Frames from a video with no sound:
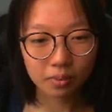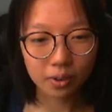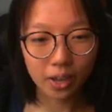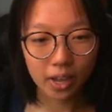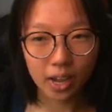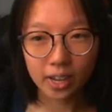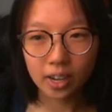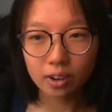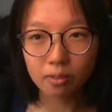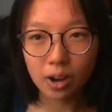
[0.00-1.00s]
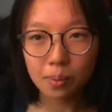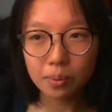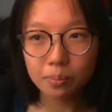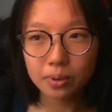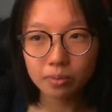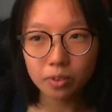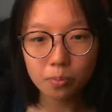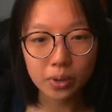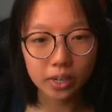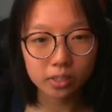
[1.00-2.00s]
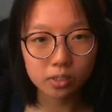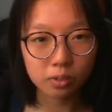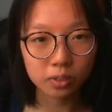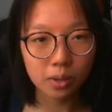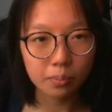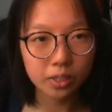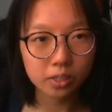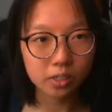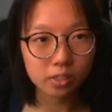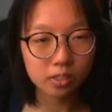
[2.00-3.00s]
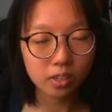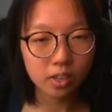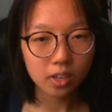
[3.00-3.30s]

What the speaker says: Okay, I gotta wrap up in a few minutes, so let me just